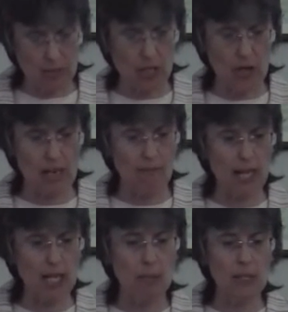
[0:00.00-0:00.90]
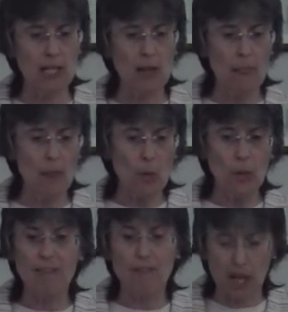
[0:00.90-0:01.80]
material available.
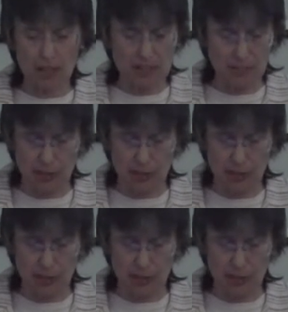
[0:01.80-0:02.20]
We have lots